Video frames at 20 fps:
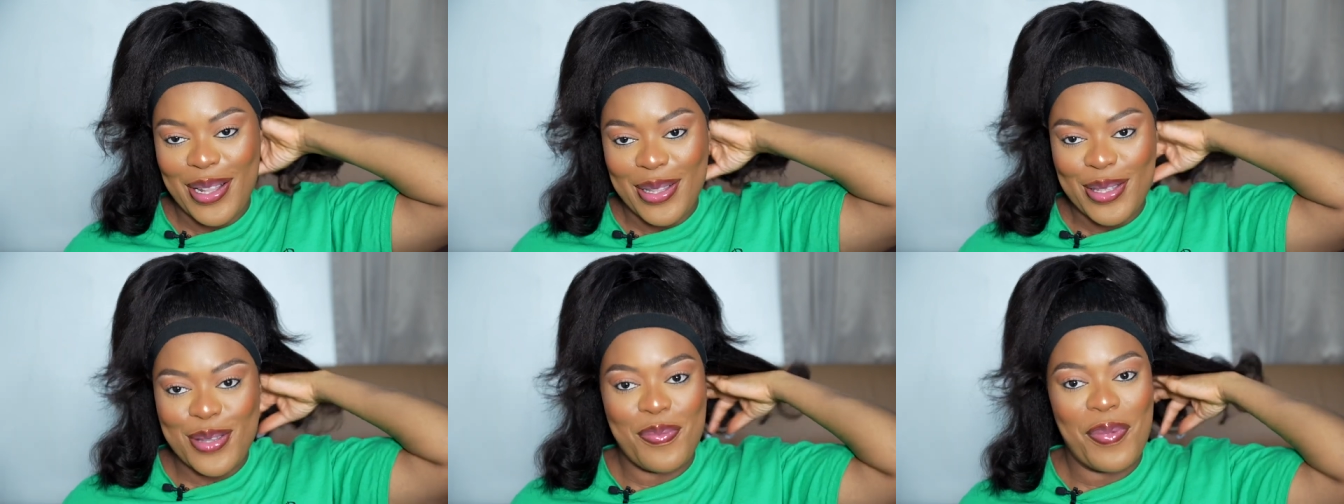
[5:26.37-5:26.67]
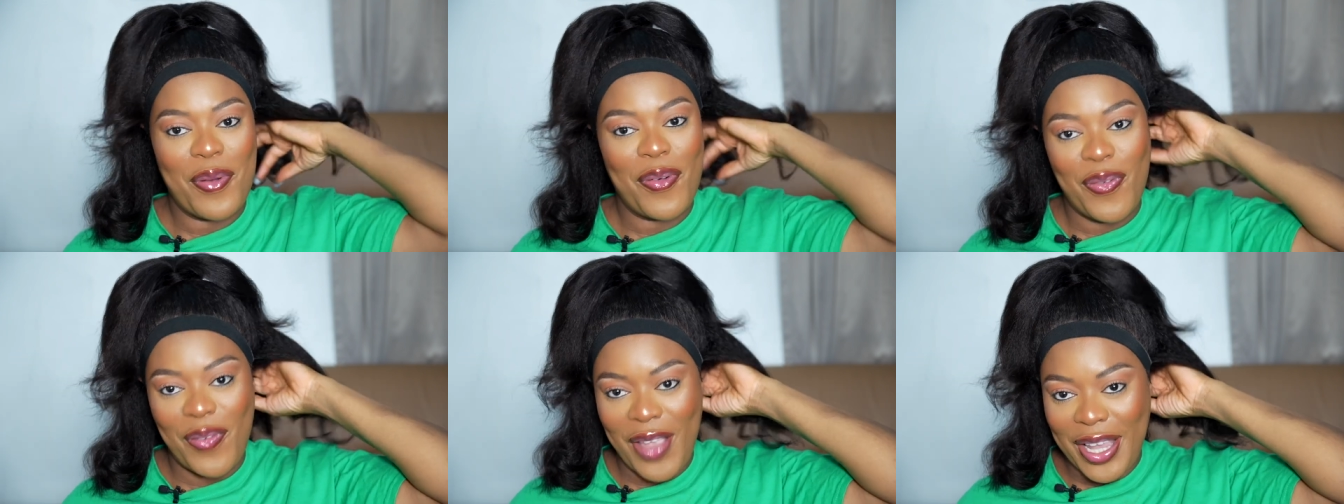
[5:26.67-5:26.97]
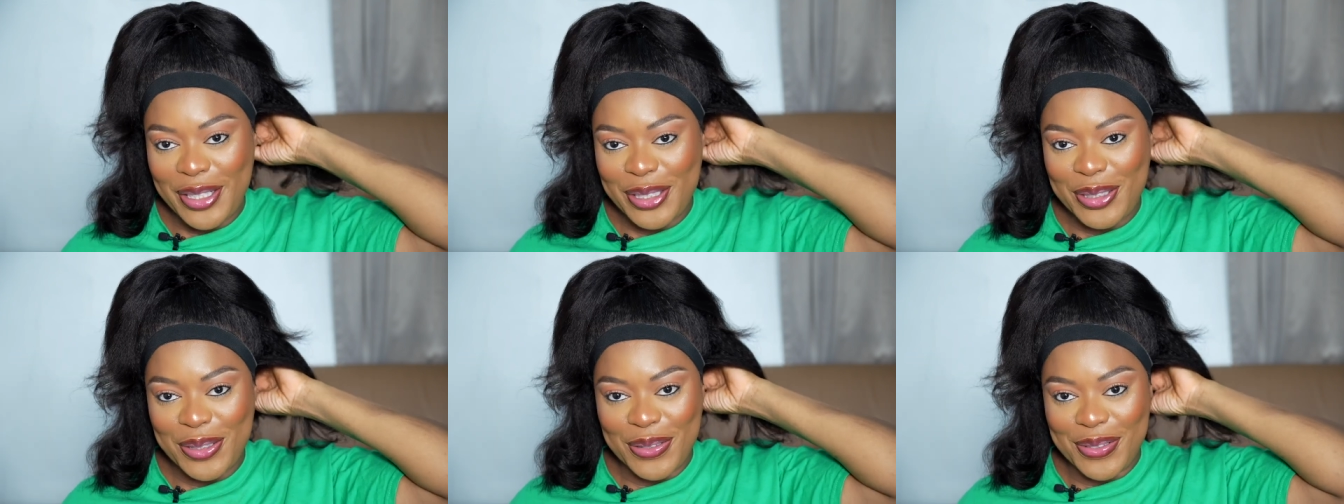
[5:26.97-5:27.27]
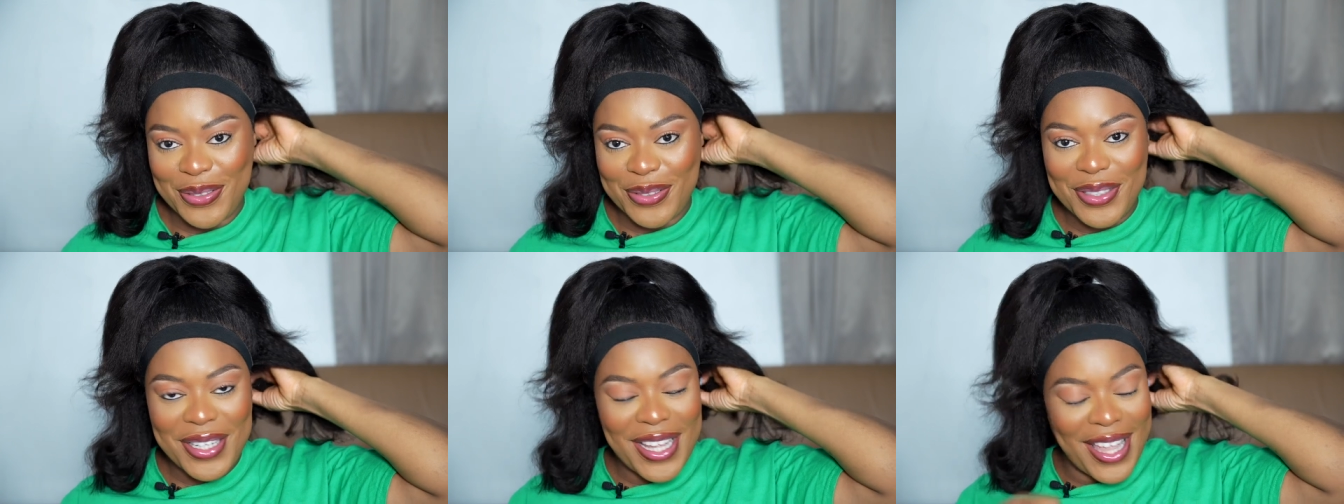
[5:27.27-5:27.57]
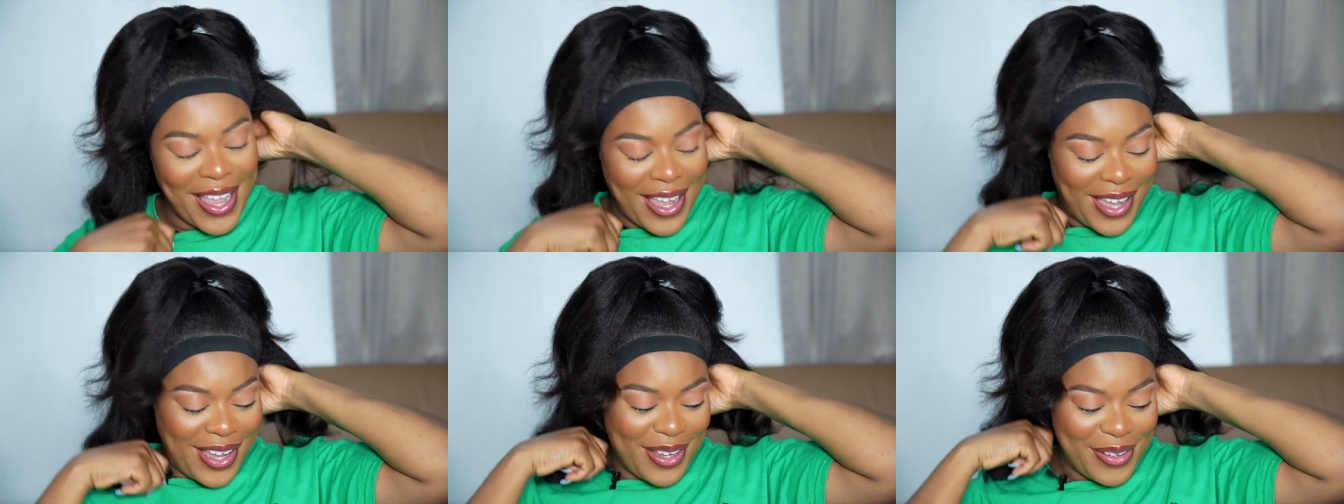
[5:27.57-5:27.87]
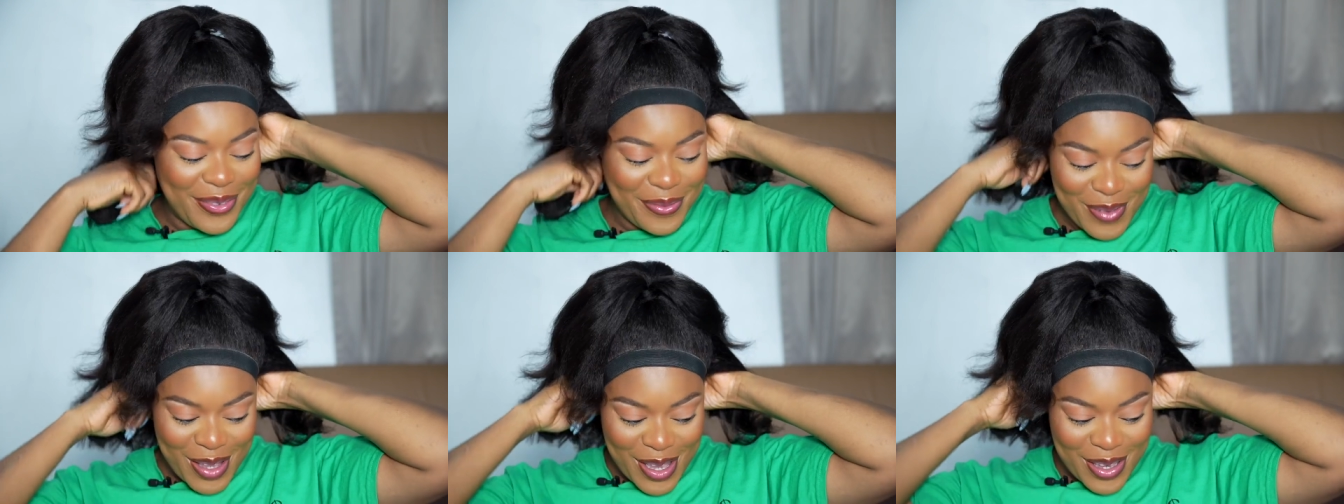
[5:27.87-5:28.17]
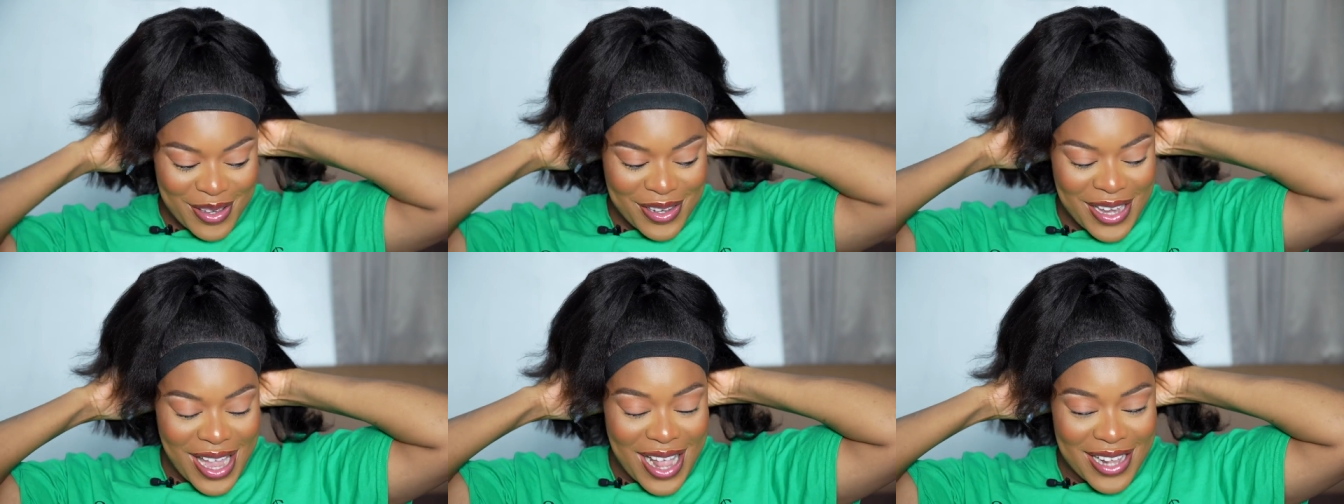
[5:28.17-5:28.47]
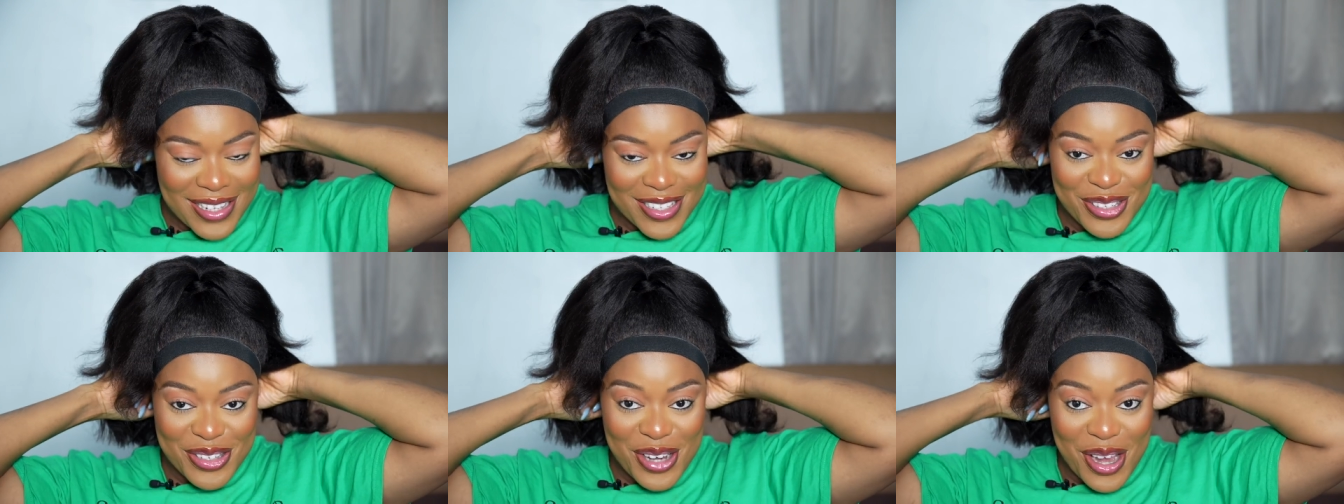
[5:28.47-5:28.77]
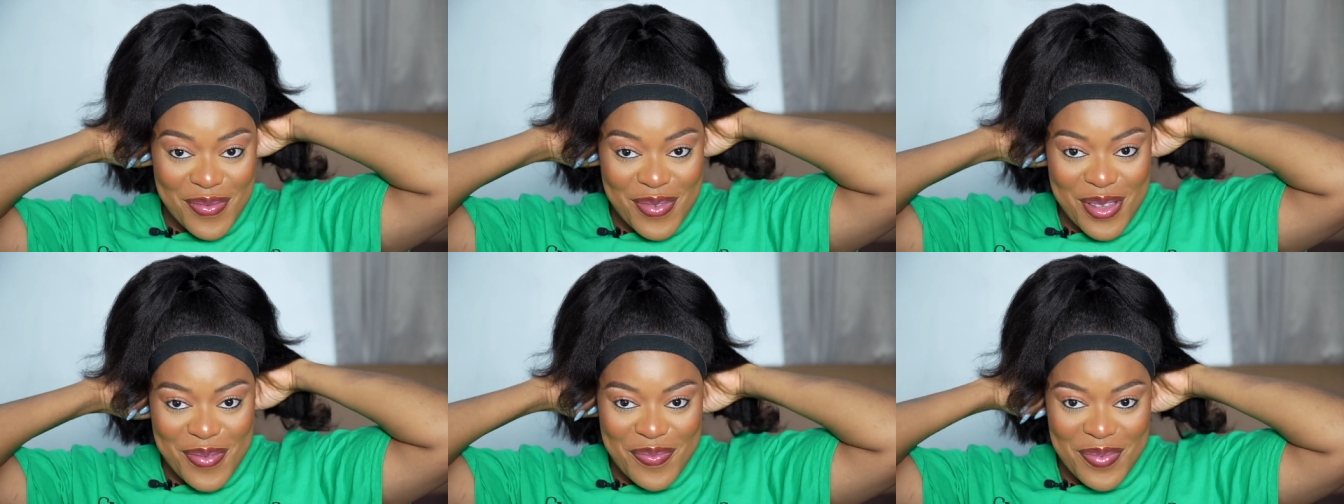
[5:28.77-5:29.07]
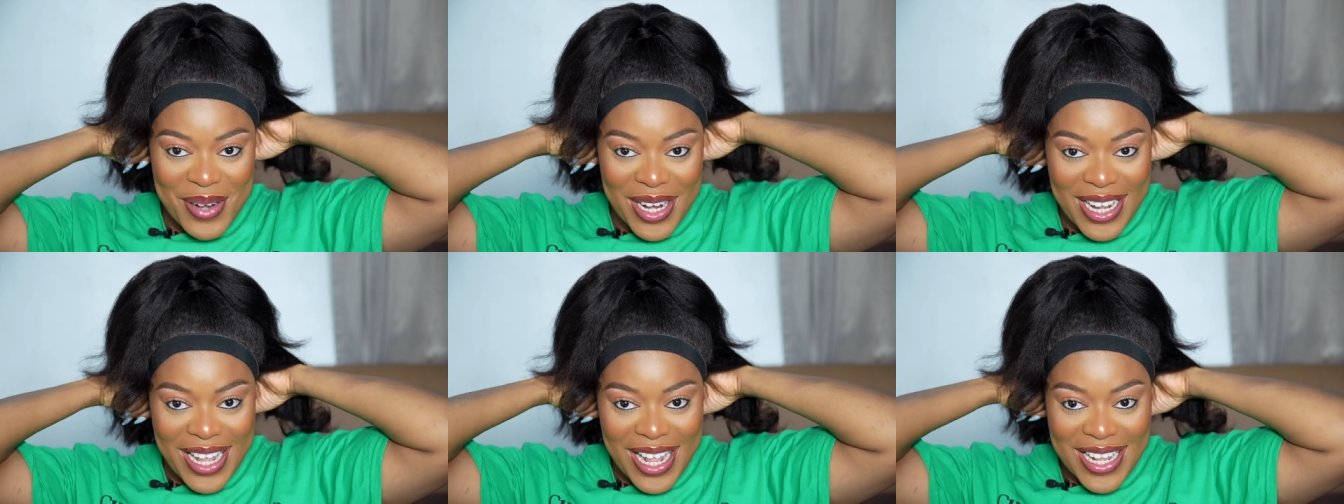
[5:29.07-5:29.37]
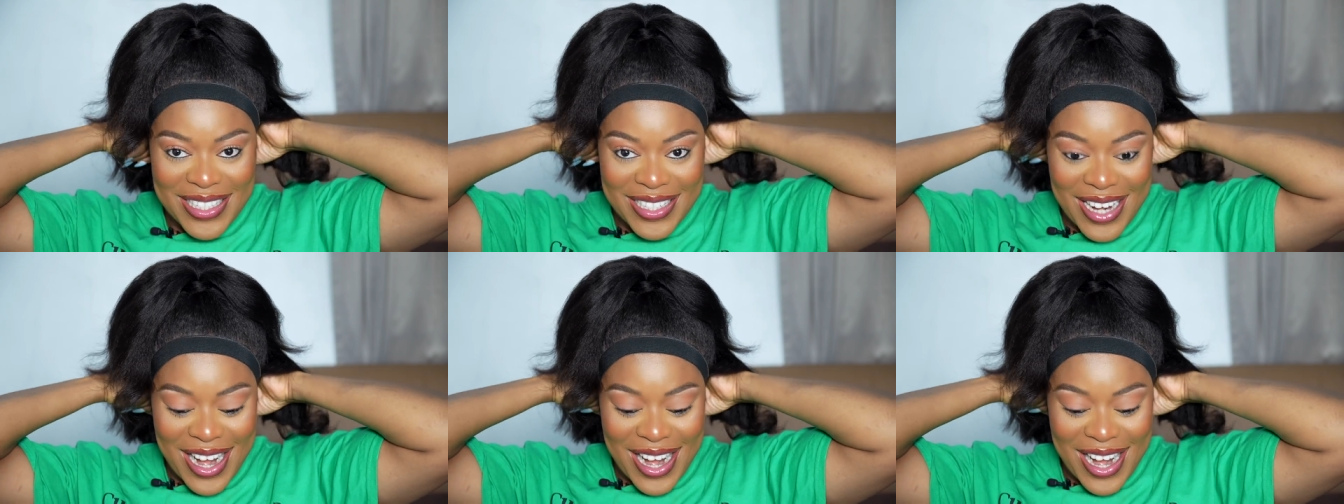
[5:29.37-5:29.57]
to perfection, okay? You guys, join me in prayers